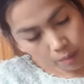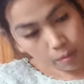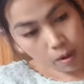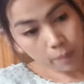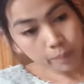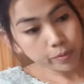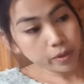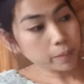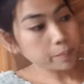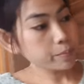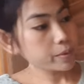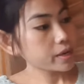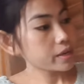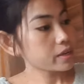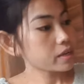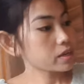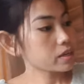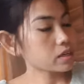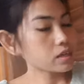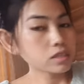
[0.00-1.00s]
Up the
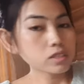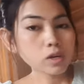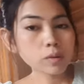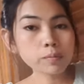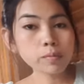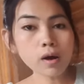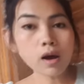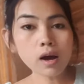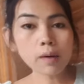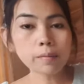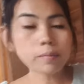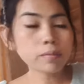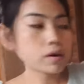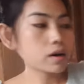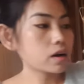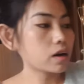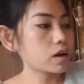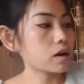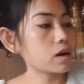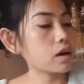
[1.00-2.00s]
feeling, good um,
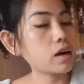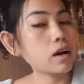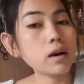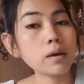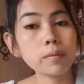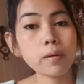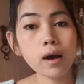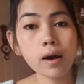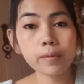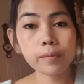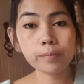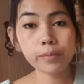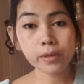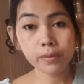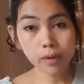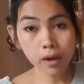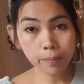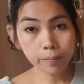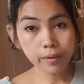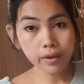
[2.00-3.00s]
uh, be
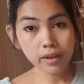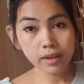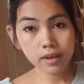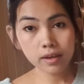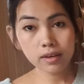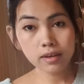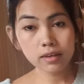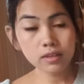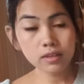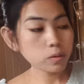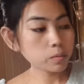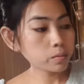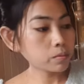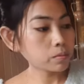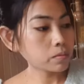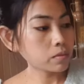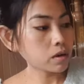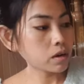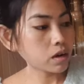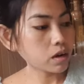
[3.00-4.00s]
up my neck,
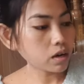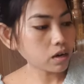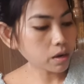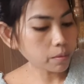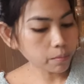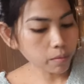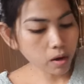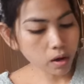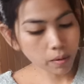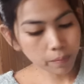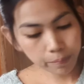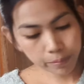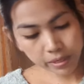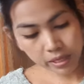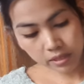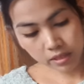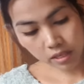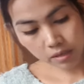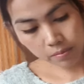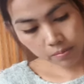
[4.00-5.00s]
yum, uh, come on, be
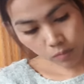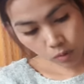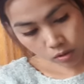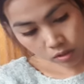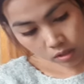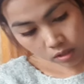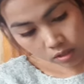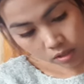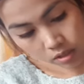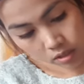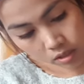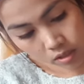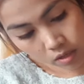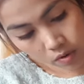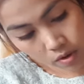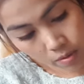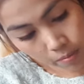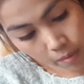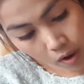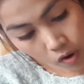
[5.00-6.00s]
it that month,
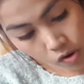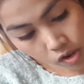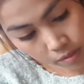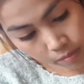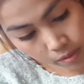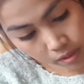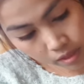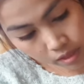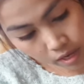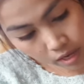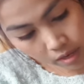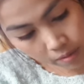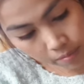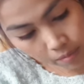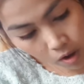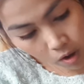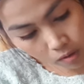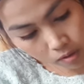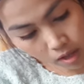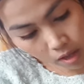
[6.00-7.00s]
good you more than ten
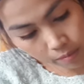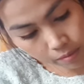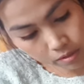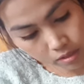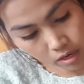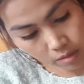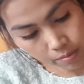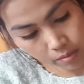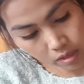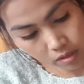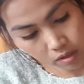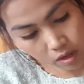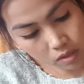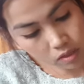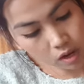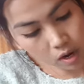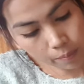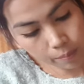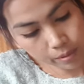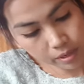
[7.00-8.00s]
more than salmon,
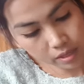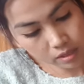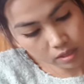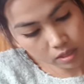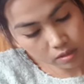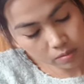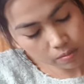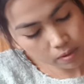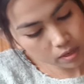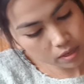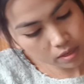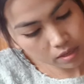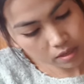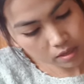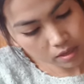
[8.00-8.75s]
about be it that day.